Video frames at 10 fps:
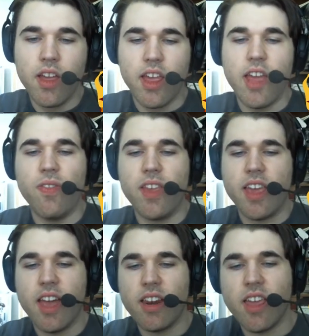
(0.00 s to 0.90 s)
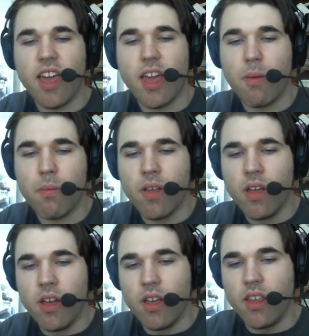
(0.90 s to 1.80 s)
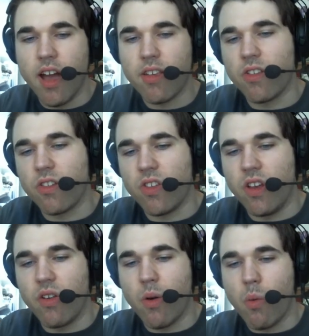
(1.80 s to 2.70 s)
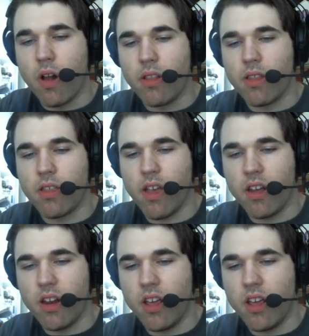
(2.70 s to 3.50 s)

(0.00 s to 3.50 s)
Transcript: In the endgame, Yasser01 said